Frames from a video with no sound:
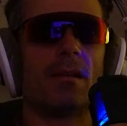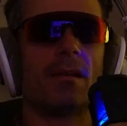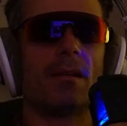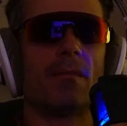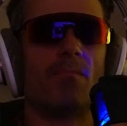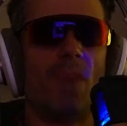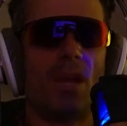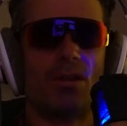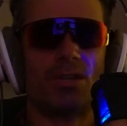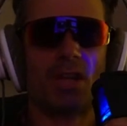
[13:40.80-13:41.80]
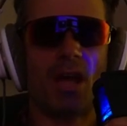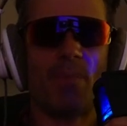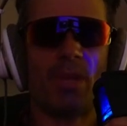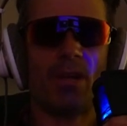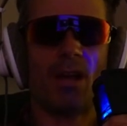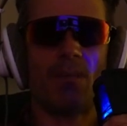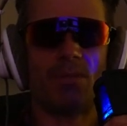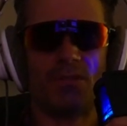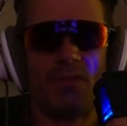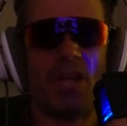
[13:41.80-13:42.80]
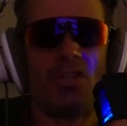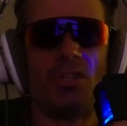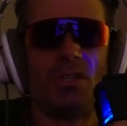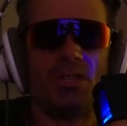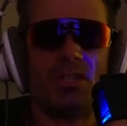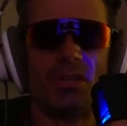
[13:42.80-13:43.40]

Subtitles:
microscopic observations